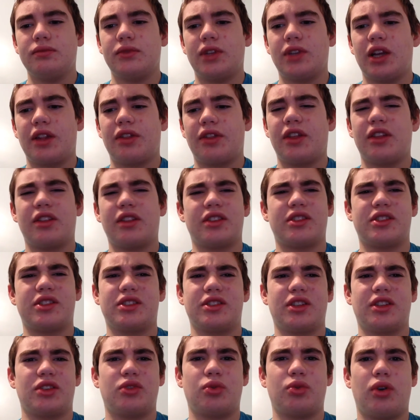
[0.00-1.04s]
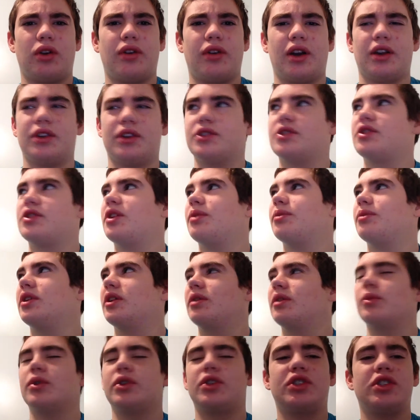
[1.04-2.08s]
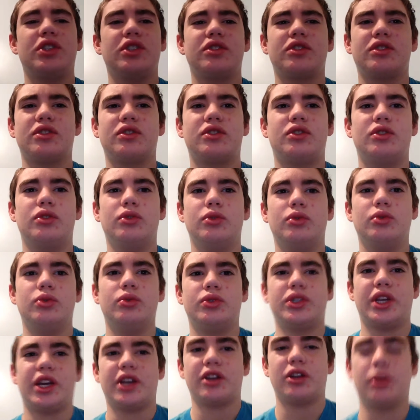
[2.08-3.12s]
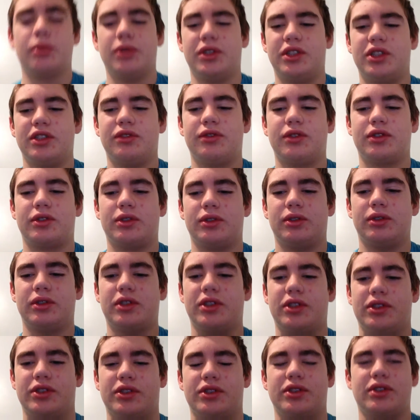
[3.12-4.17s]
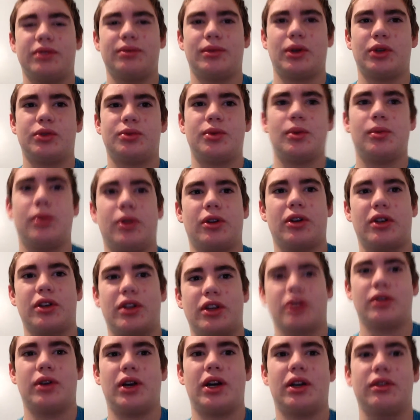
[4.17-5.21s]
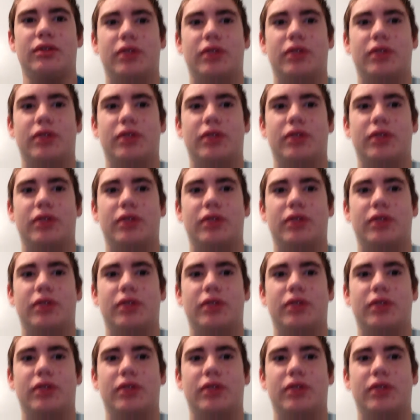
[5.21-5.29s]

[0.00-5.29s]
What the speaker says: I think this is like 12 hours or something, which isn't too terribly difficult because most people aren't going to go